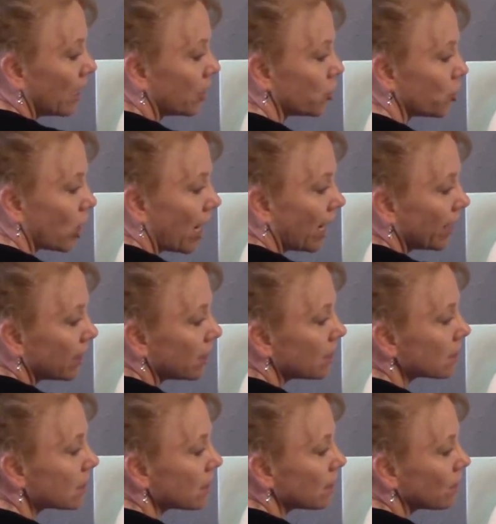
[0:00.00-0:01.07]
a
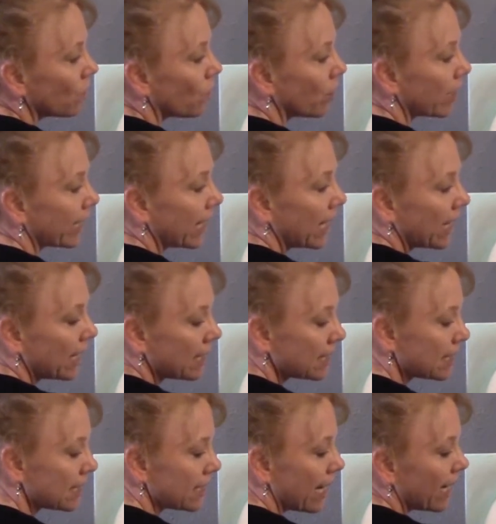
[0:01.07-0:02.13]
child or a kid
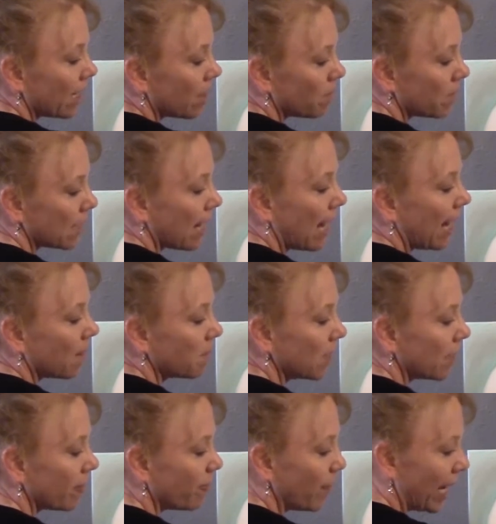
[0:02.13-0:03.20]
to take up the
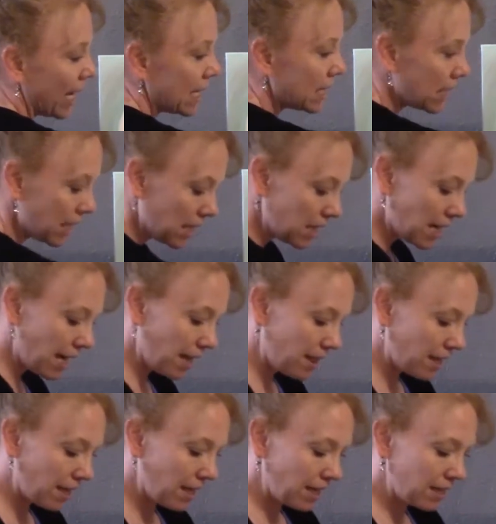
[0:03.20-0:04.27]
hobby of painting. I
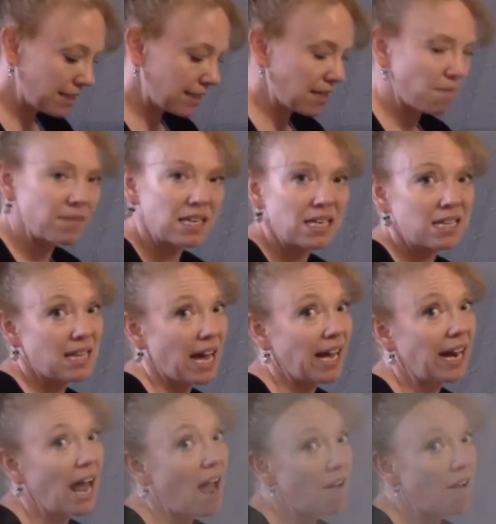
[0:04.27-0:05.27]
think it is something that